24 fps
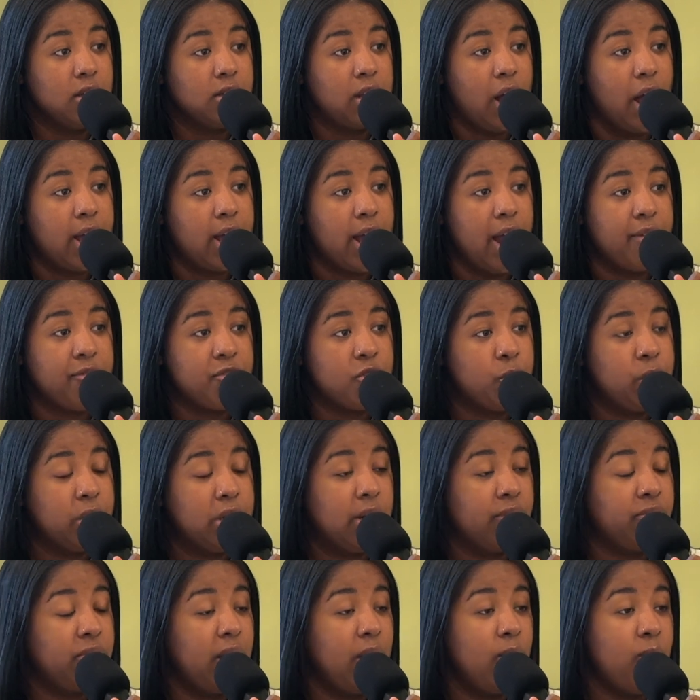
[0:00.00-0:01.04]
Like after we
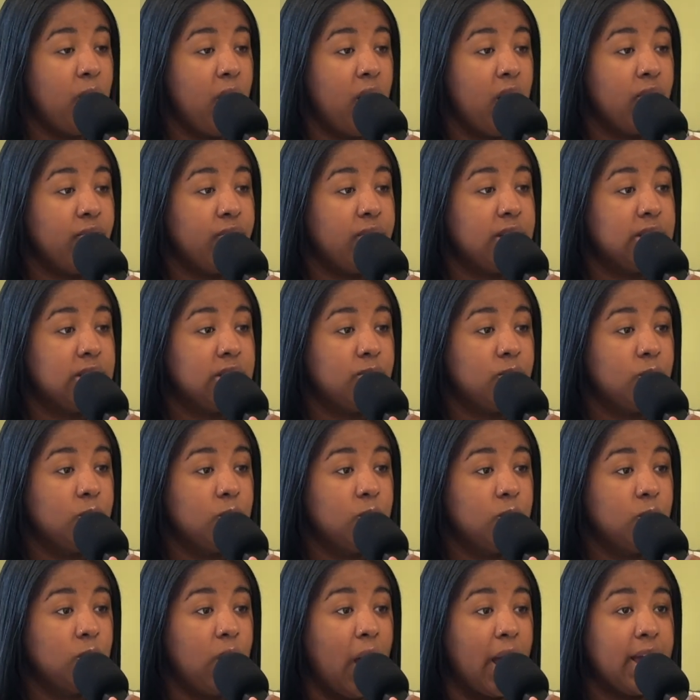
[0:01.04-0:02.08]
left that wine
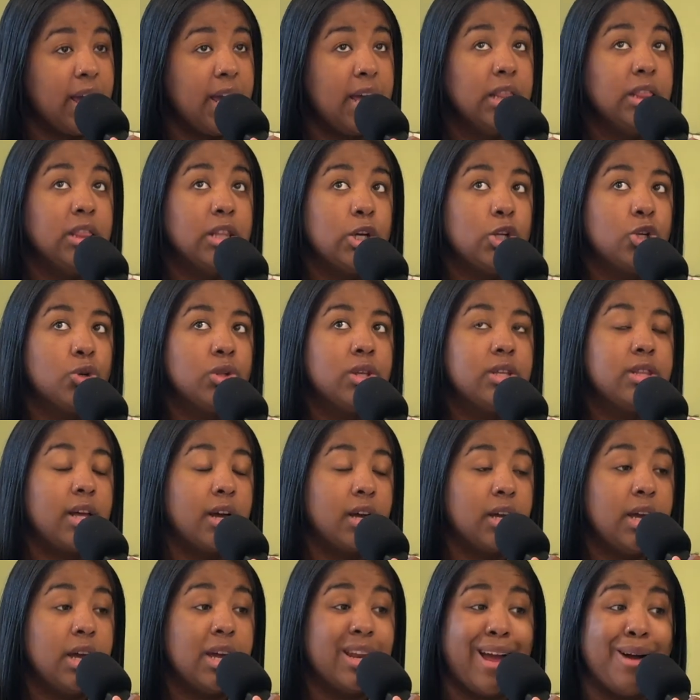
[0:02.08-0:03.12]
festival, like it literally,
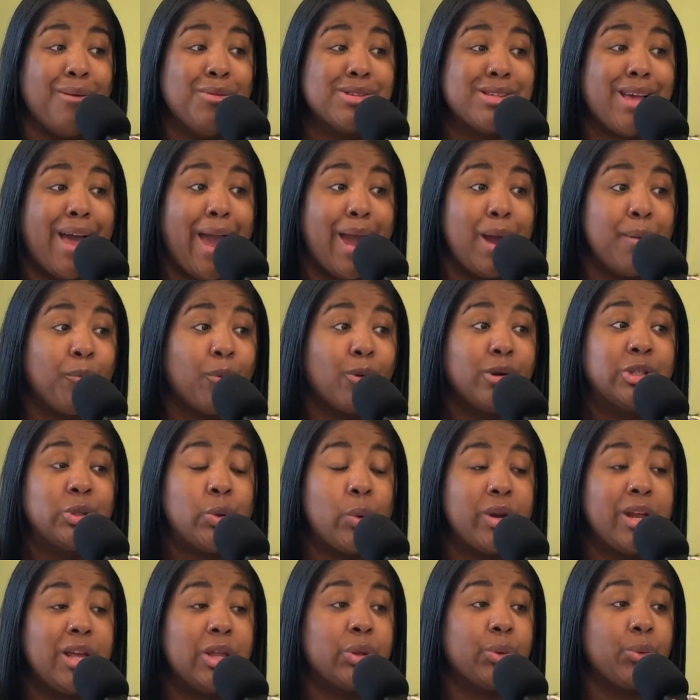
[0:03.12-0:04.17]
again, that was April
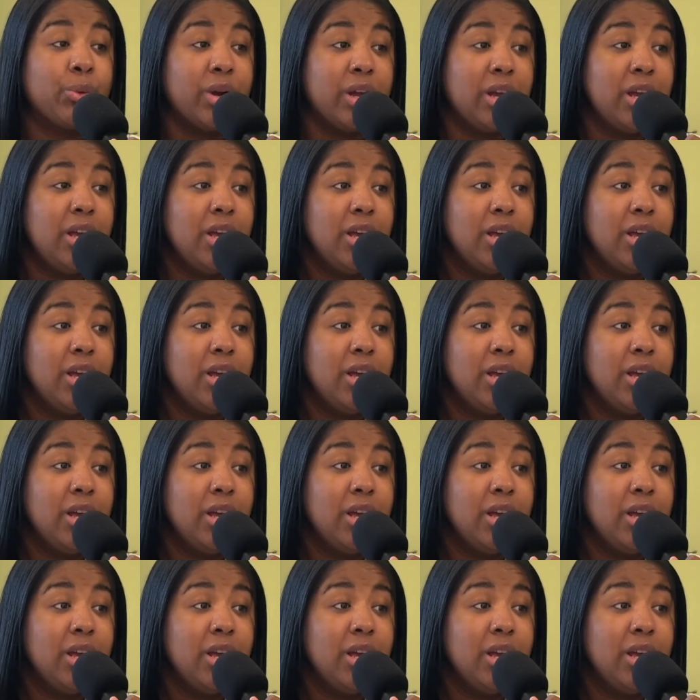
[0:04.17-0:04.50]
23.